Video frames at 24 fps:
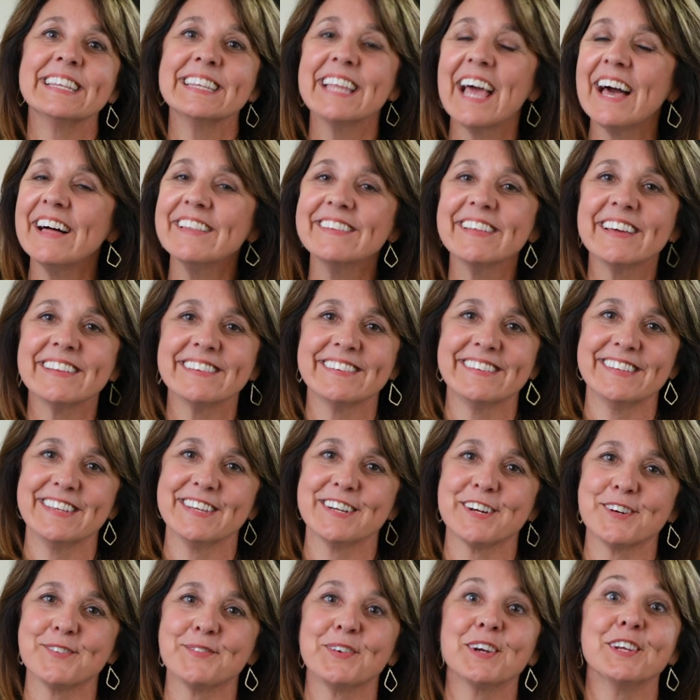Now let's
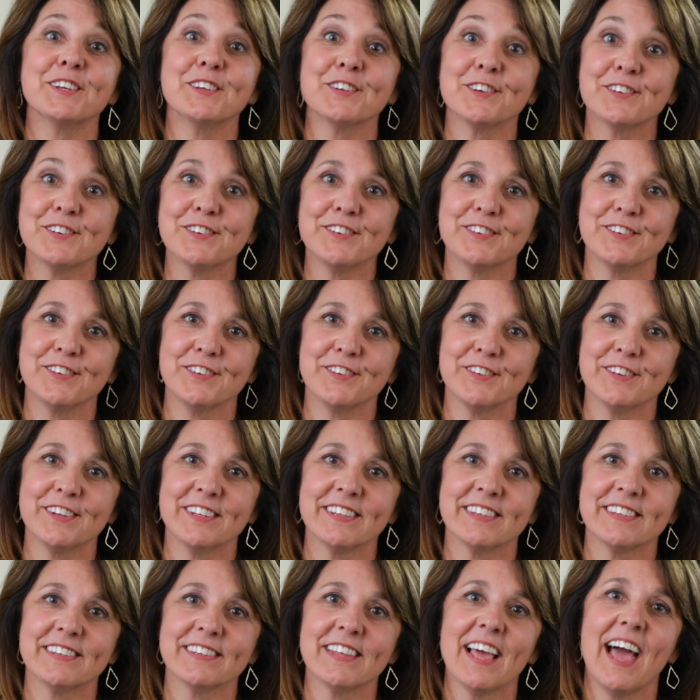hear what your
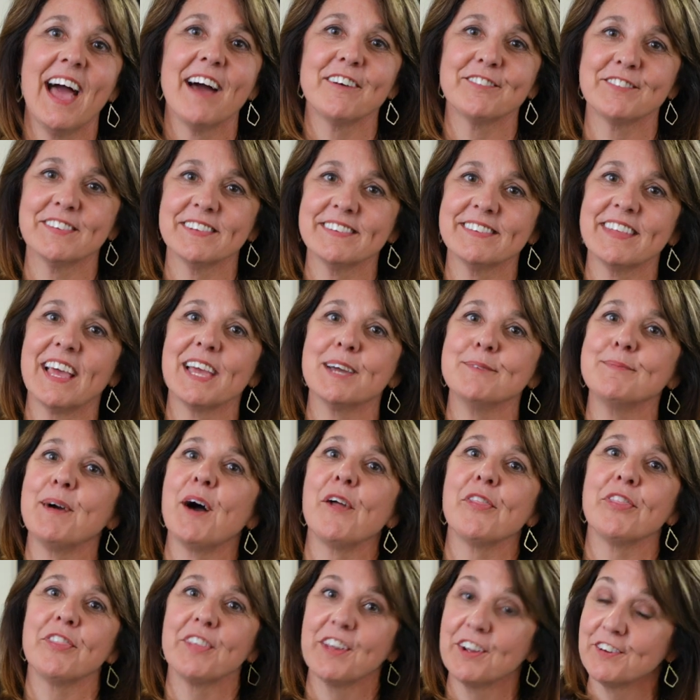students have to say
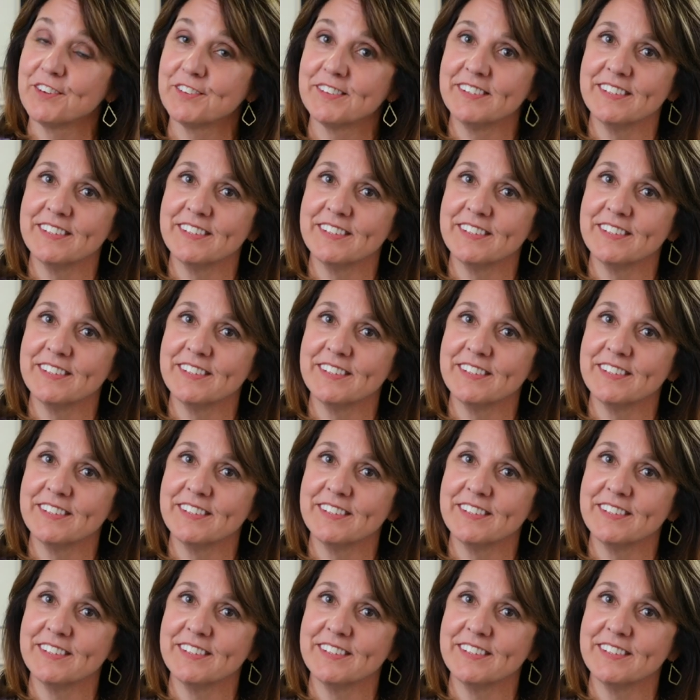about their